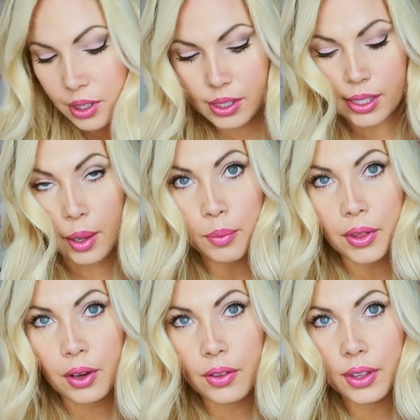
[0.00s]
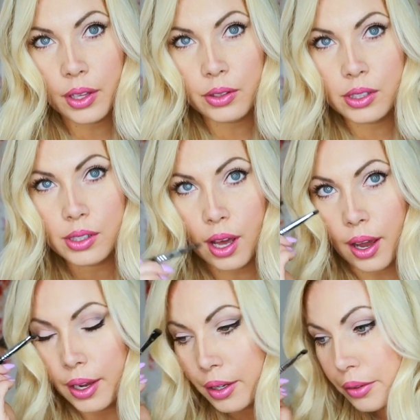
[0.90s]
the same thing on the other
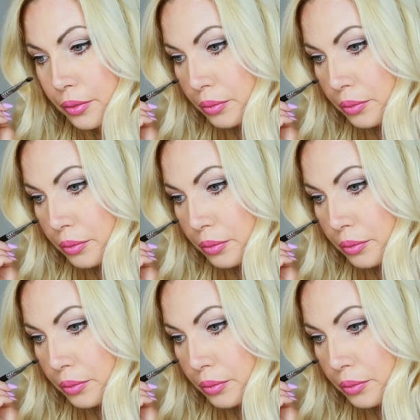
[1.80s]
side.